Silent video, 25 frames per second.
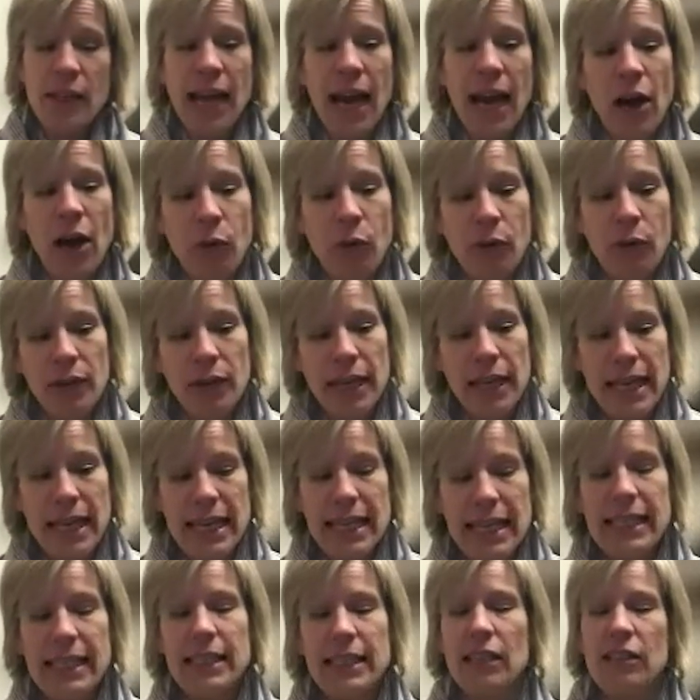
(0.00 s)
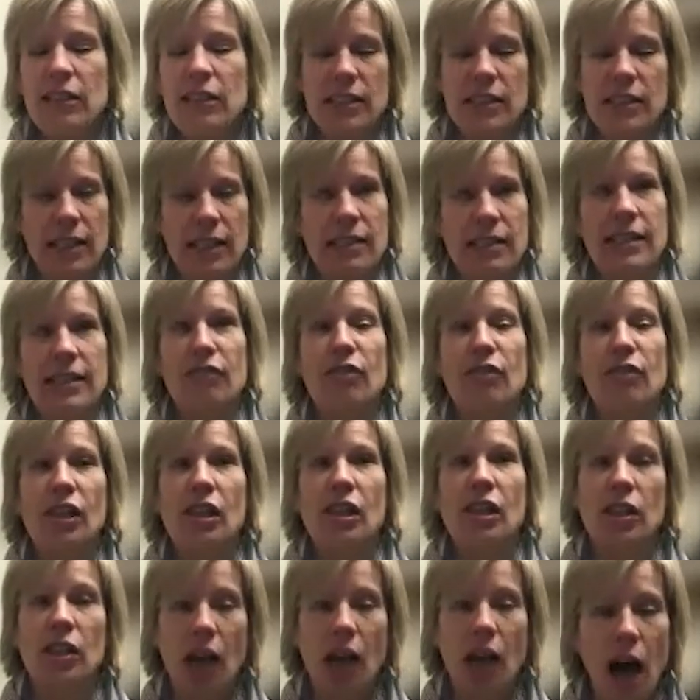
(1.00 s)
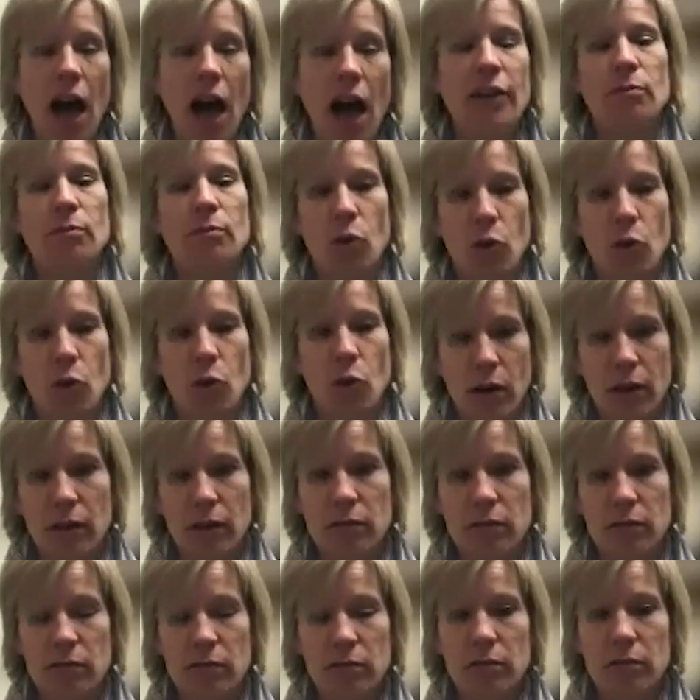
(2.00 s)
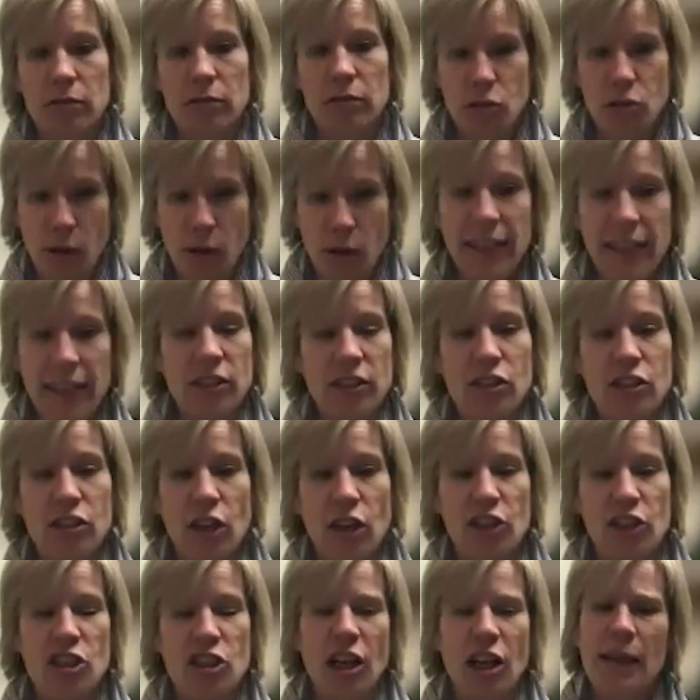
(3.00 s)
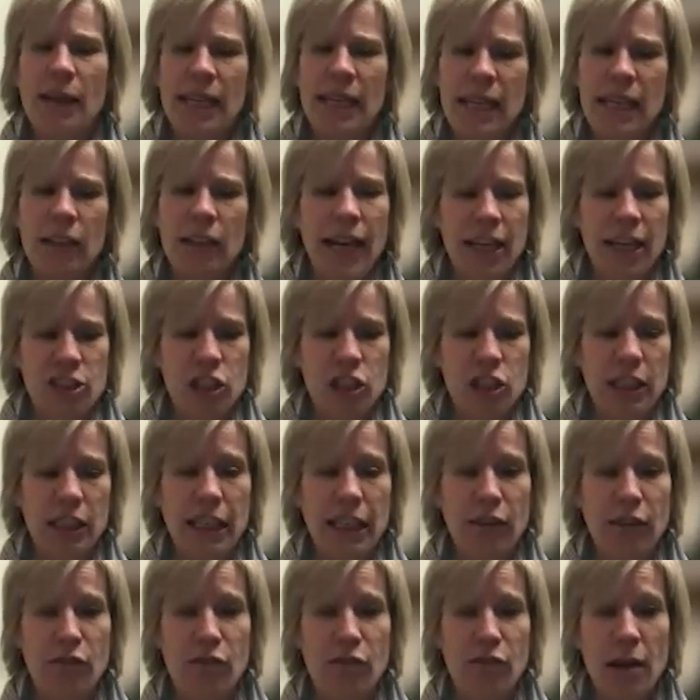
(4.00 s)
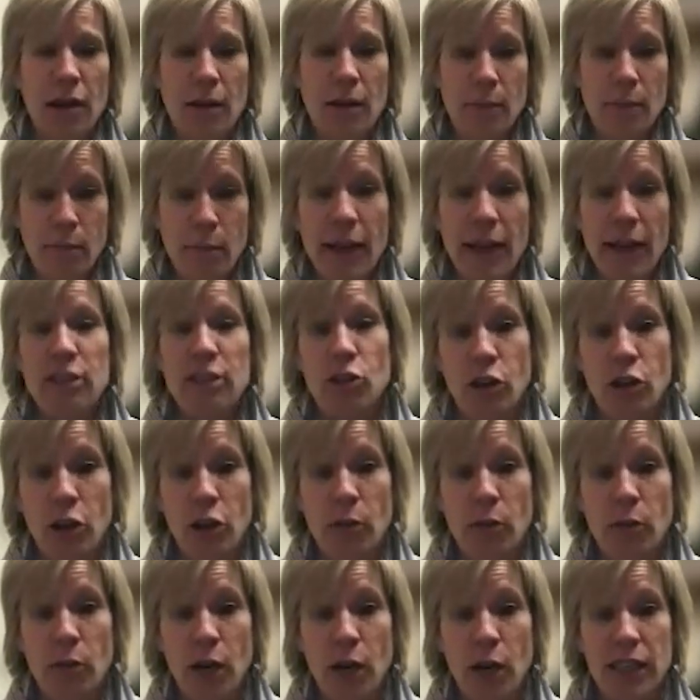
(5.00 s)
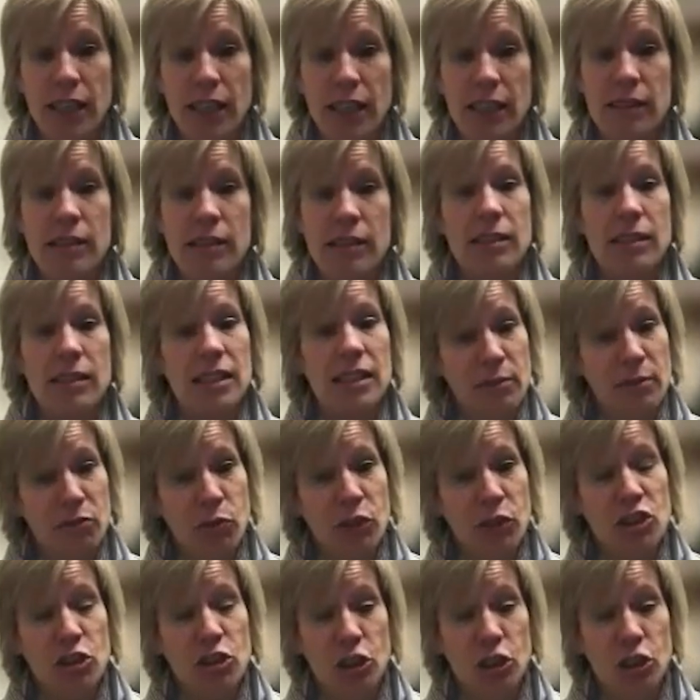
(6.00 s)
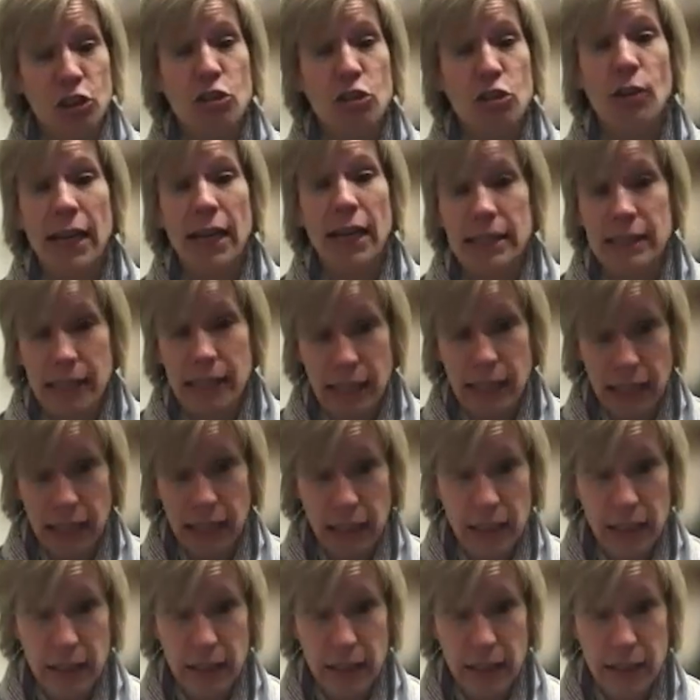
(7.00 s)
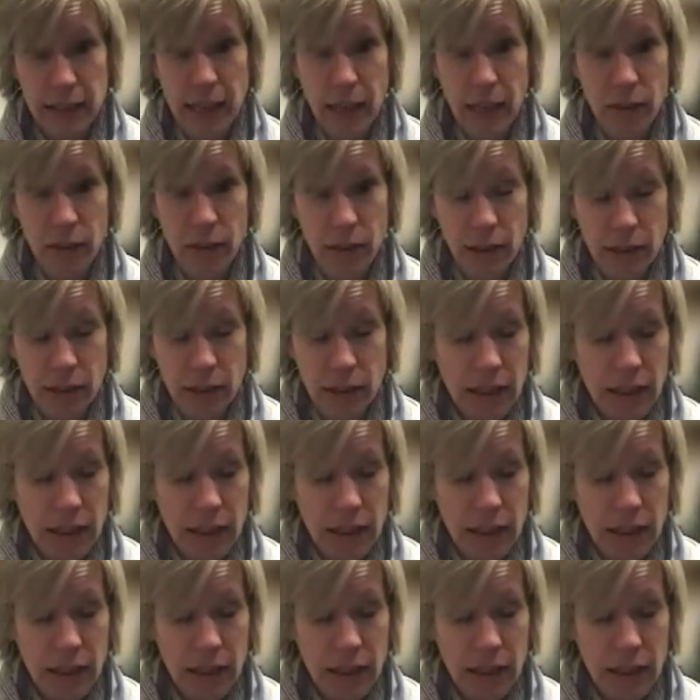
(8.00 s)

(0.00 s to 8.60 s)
Now, he does give a lot more direct instruction. I mean, he'll actually give metronome markings, some of which are crazy town.